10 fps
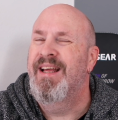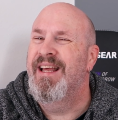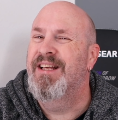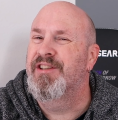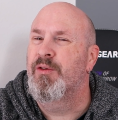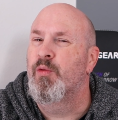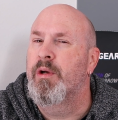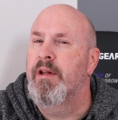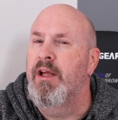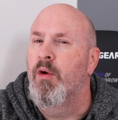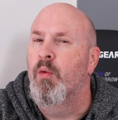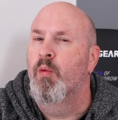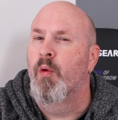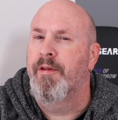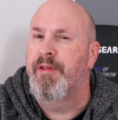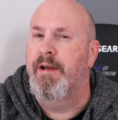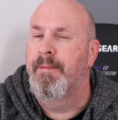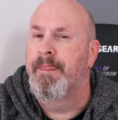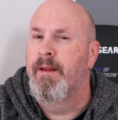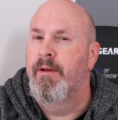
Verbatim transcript: Is it really worth it